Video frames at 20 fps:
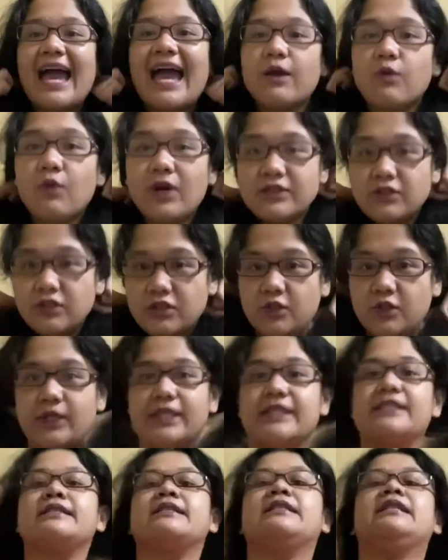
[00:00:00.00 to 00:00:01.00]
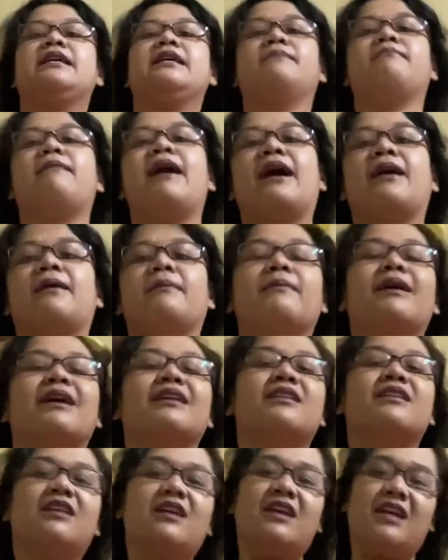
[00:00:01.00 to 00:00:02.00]
I want to do it slick back,
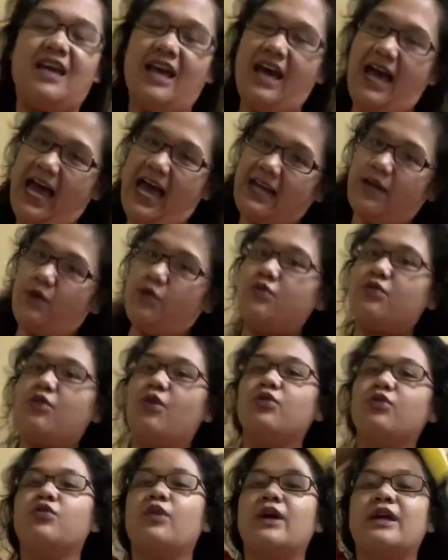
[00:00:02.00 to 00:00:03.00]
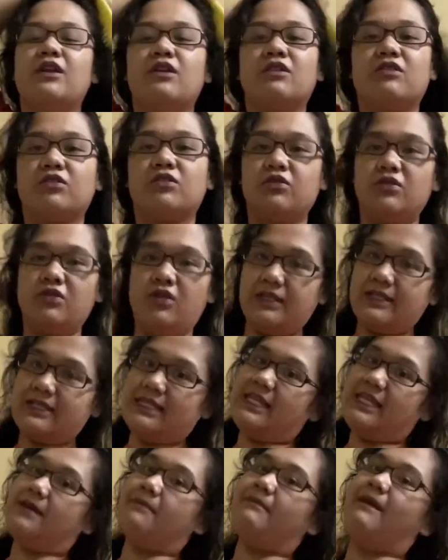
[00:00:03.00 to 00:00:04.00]
but I don't know. Do I look good on
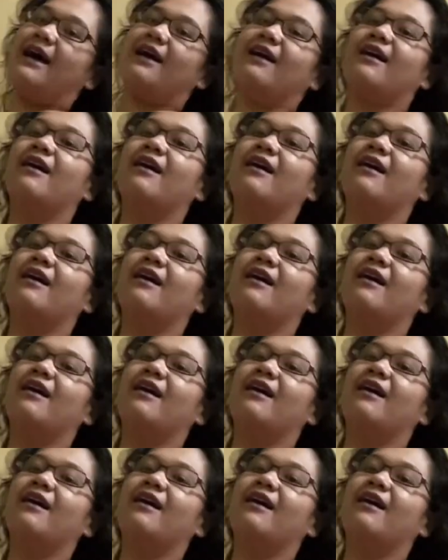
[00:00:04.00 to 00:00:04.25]
slick back?